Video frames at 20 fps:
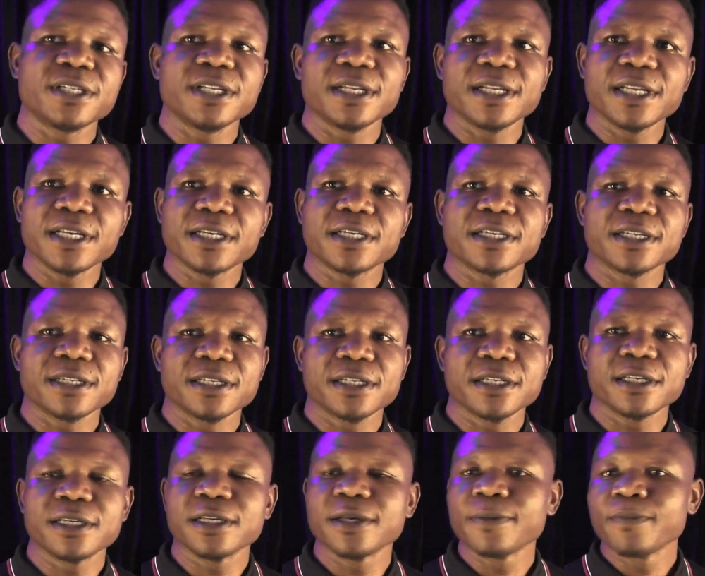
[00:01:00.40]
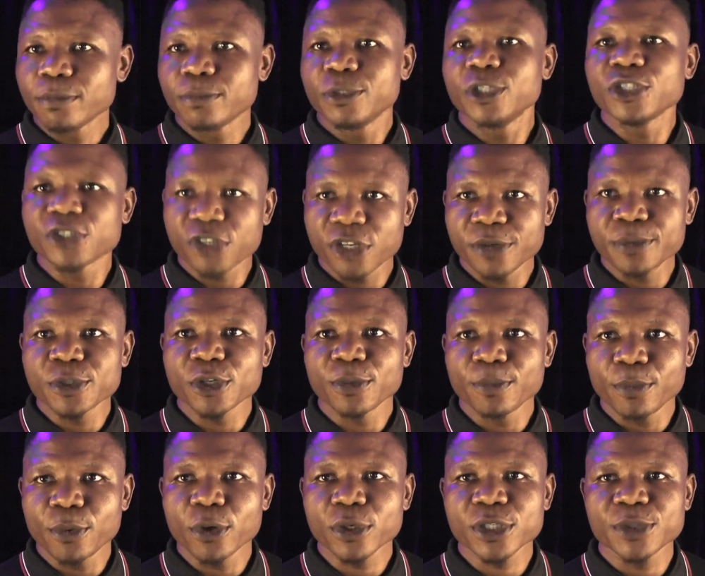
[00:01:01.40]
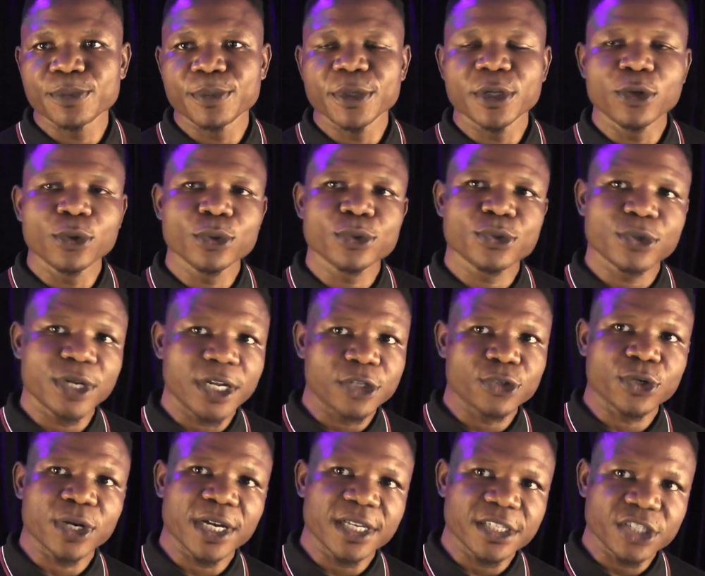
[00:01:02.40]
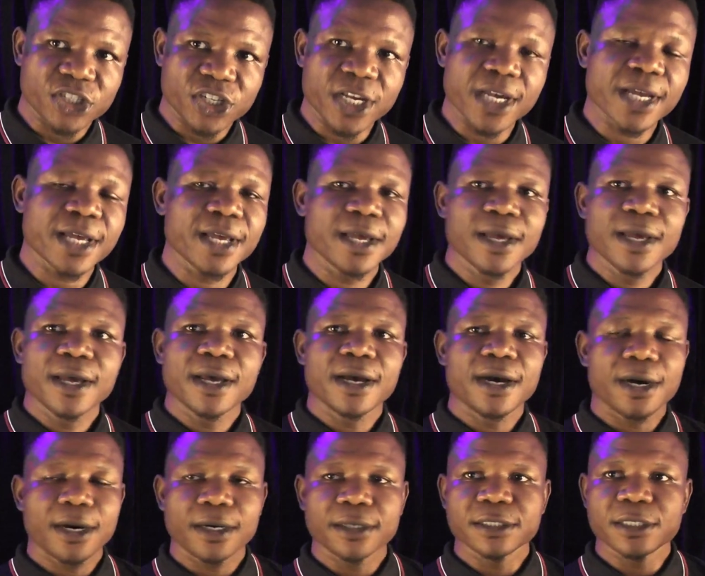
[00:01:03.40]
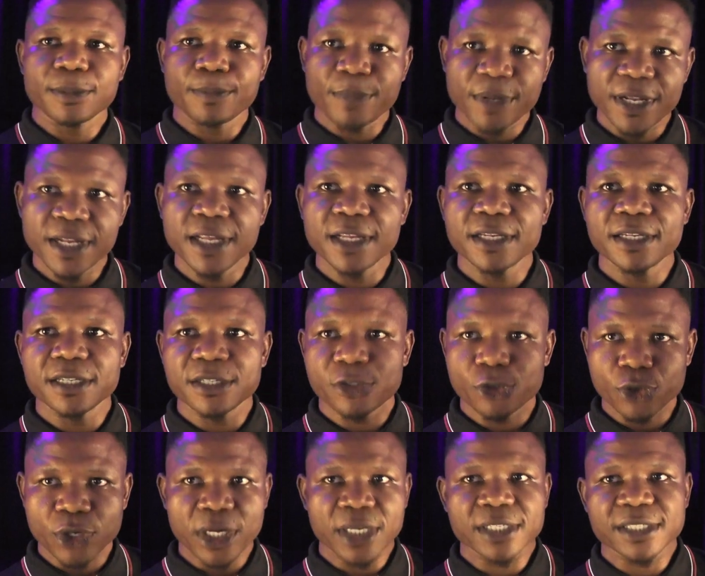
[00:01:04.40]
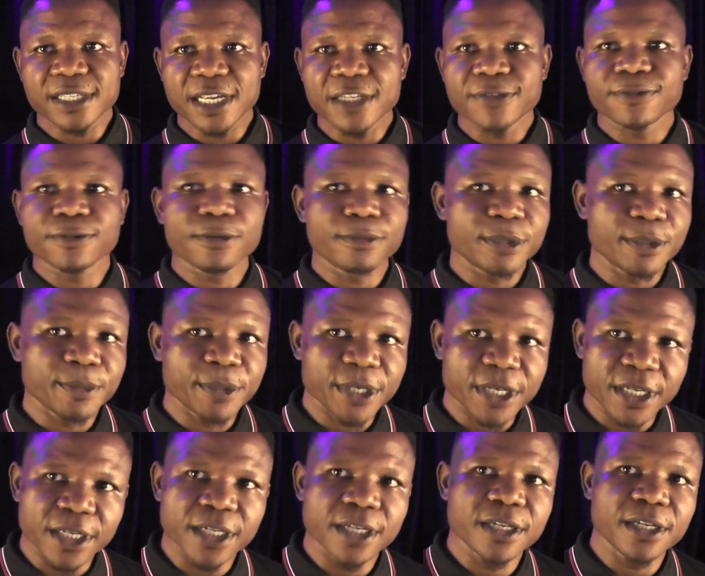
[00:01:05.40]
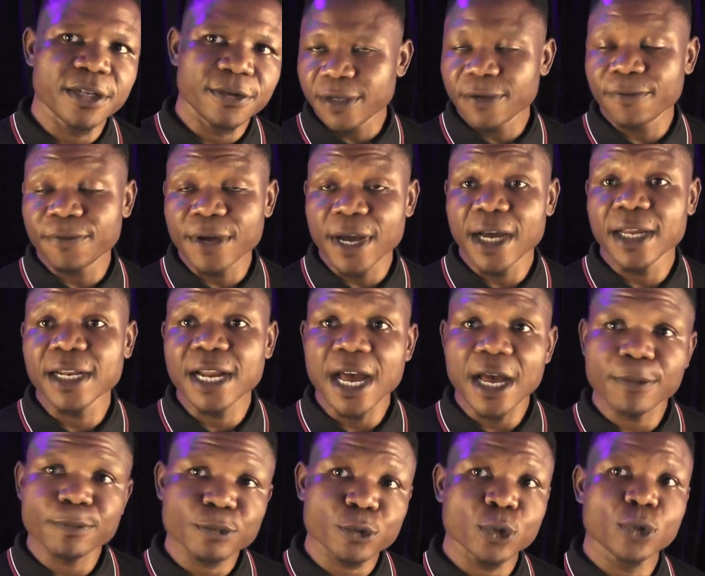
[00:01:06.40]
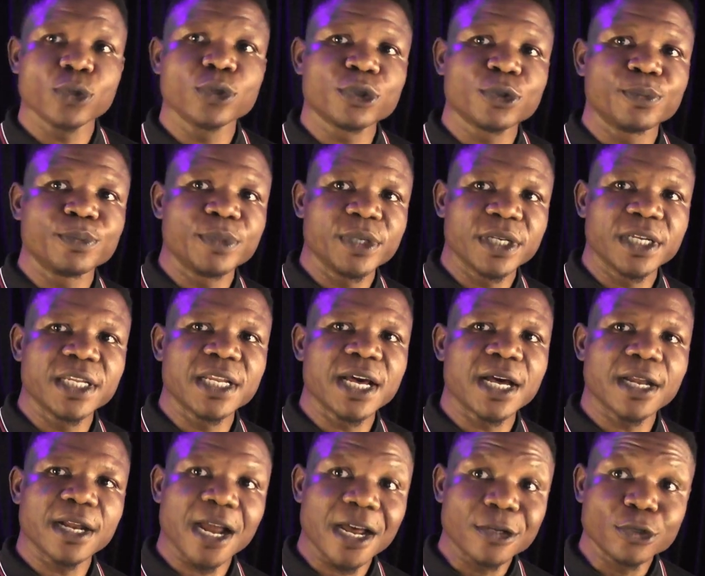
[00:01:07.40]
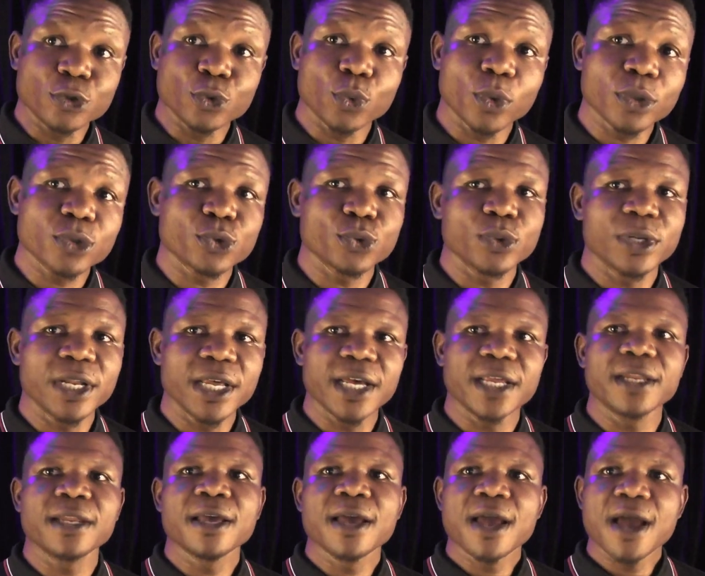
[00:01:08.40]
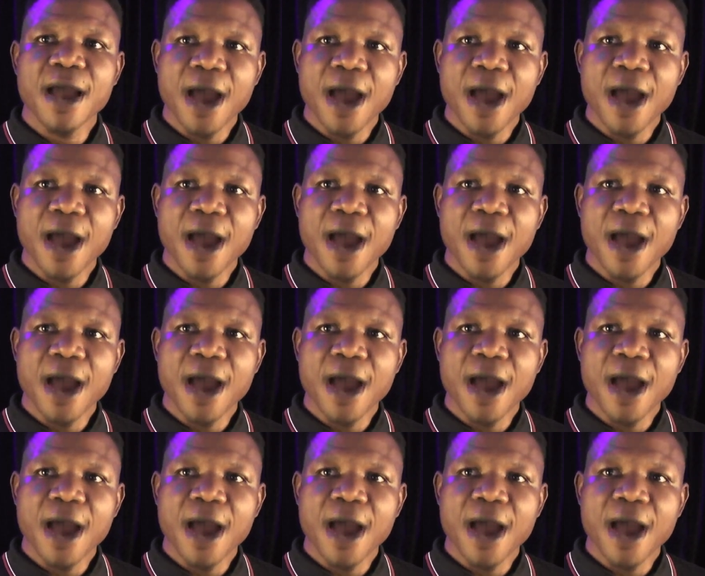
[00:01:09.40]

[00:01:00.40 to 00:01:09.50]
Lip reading: the link in the description box below so that you can check the playlist. You can start from the beginning if you are an absolute beginner and you want to learn